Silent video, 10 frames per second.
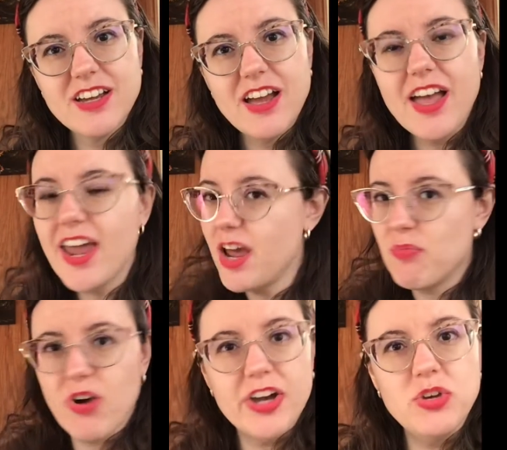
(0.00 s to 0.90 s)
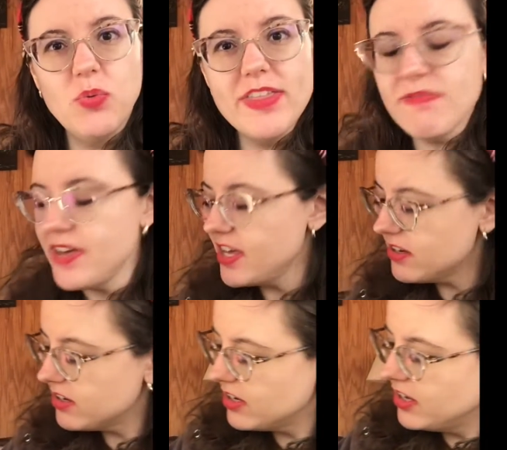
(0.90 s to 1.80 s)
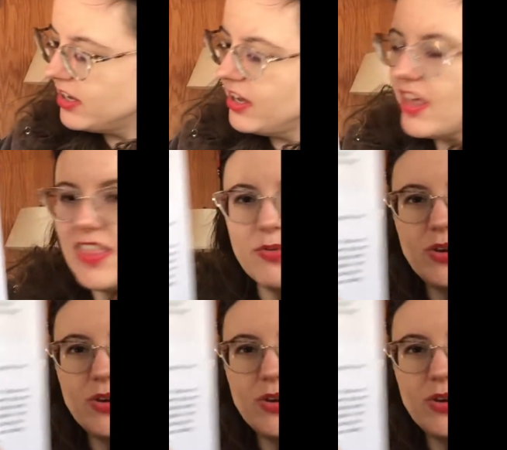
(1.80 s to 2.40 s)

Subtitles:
and I brought you with me. And then we